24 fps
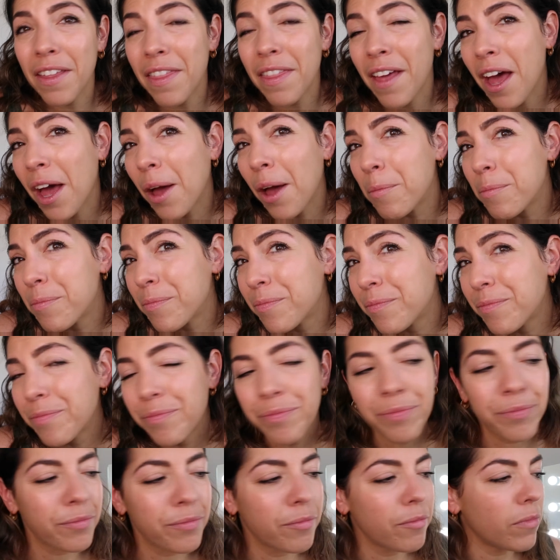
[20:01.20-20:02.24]
at that.
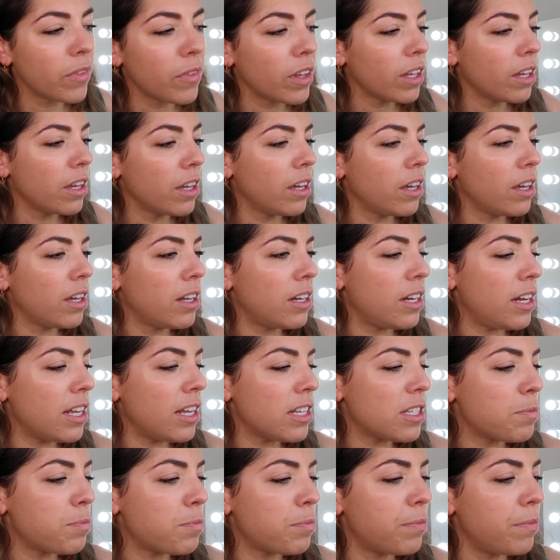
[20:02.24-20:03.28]

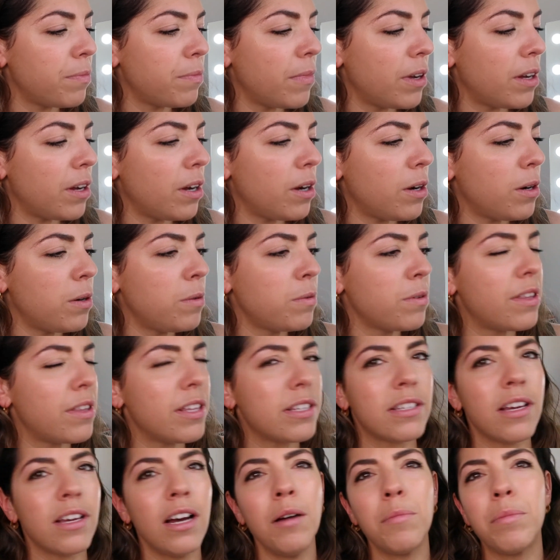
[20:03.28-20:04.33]
Let's hold
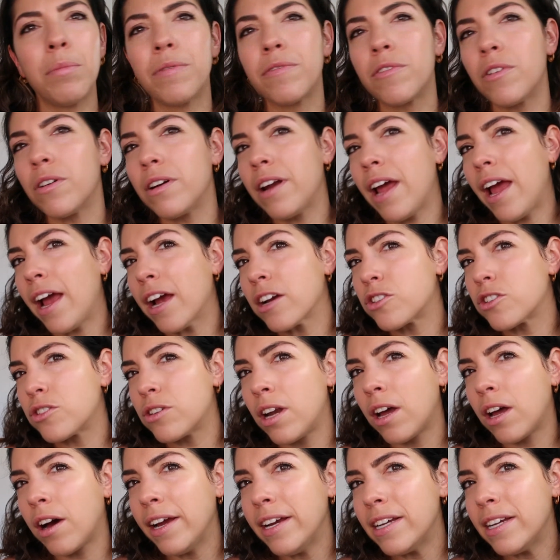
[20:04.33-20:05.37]
this up. Got an
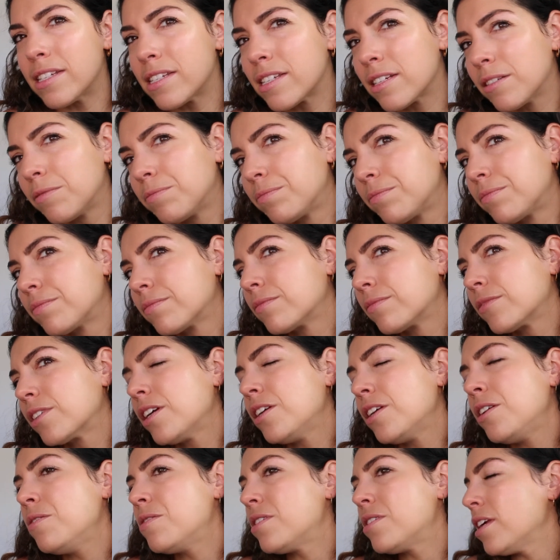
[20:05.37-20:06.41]
extra light.
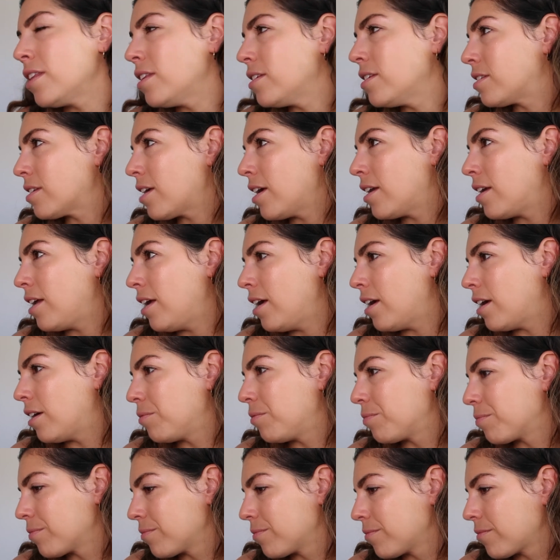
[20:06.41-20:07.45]
Can you see the skin here?
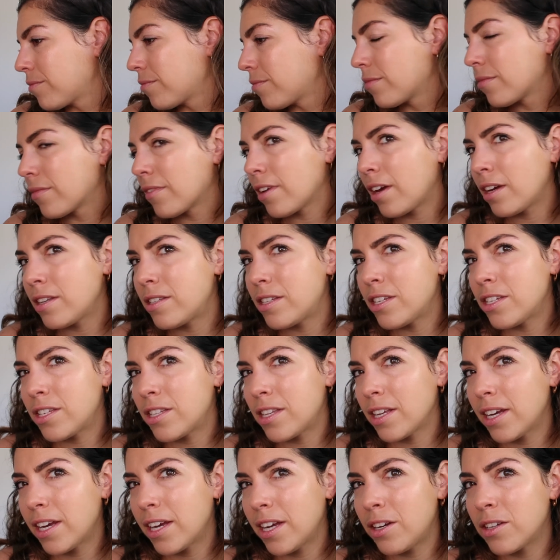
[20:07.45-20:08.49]
I just
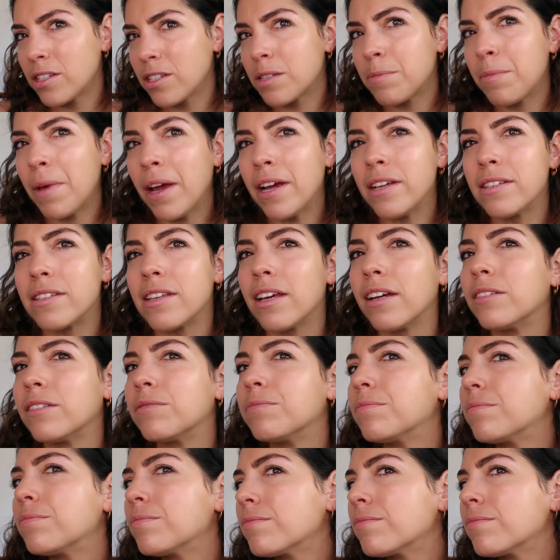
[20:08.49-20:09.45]
think it looks amazing.